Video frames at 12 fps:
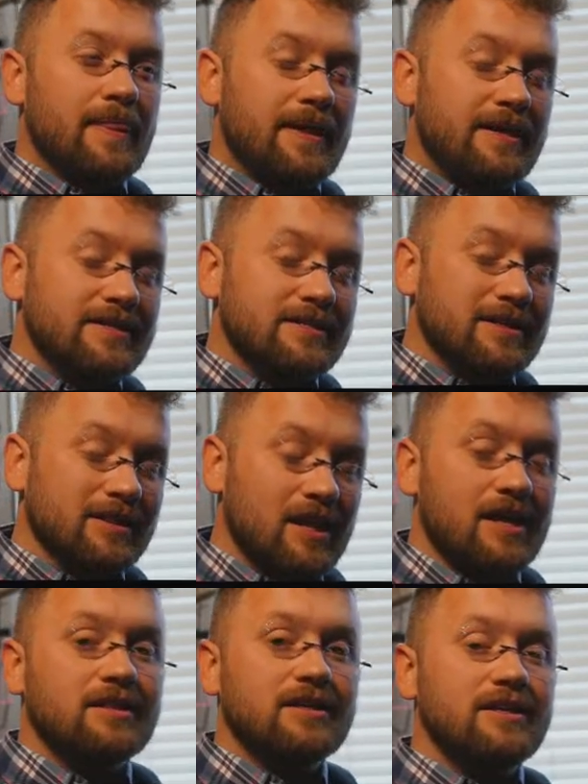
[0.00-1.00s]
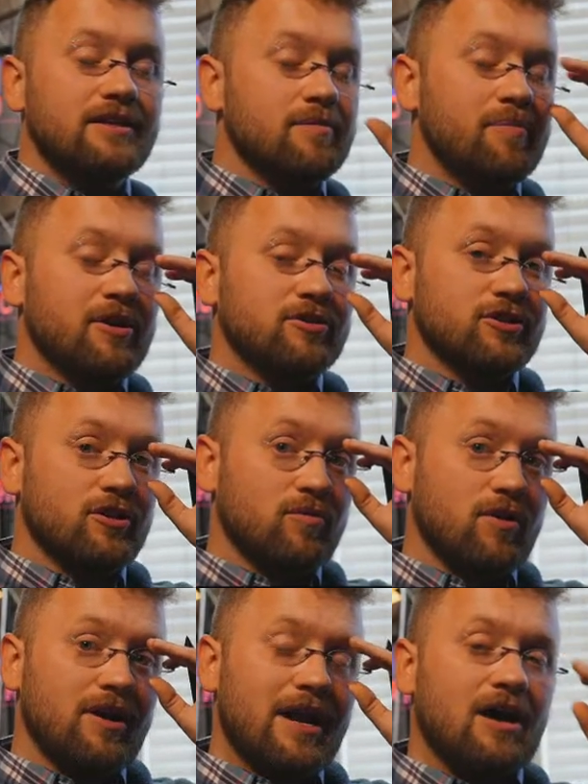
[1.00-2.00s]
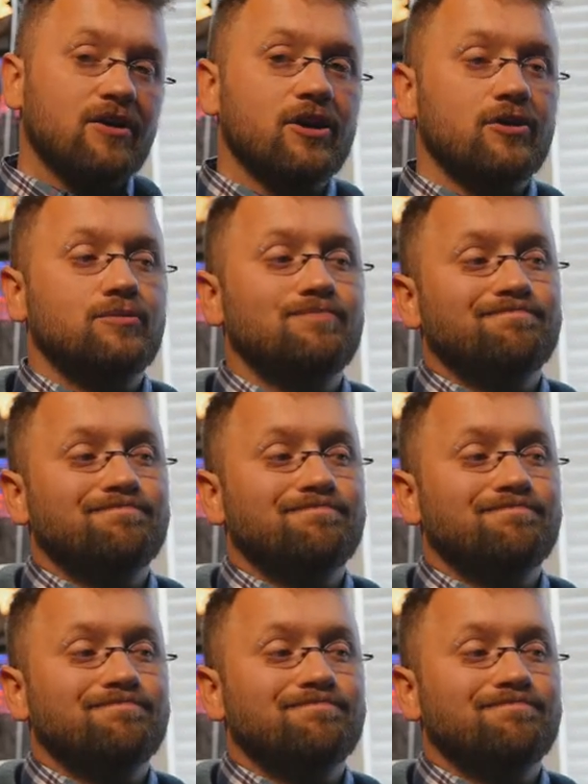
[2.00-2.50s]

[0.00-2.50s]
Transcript: is it likely that the bears are going to run an algo?